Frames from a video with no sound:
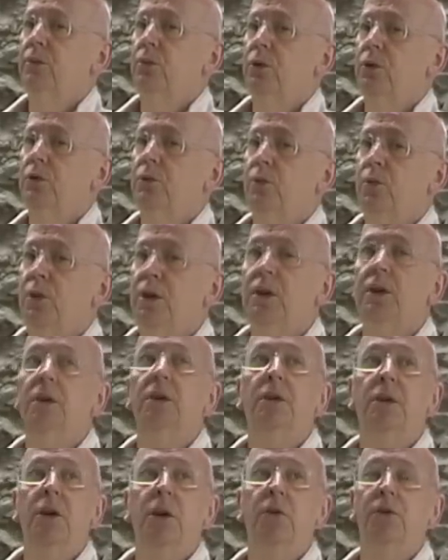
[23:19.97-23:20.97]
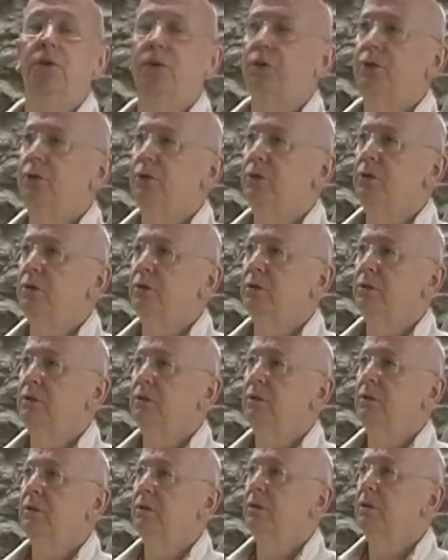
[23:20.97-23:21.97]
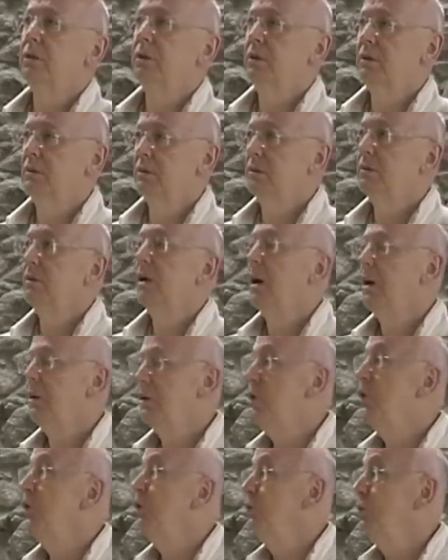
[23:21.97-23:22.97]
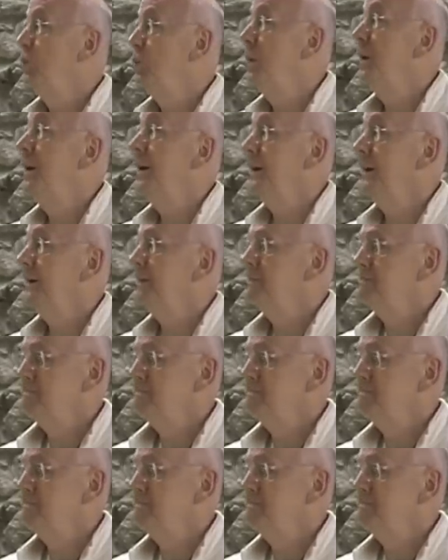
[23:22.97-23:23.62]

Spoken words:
what we go through in our own way.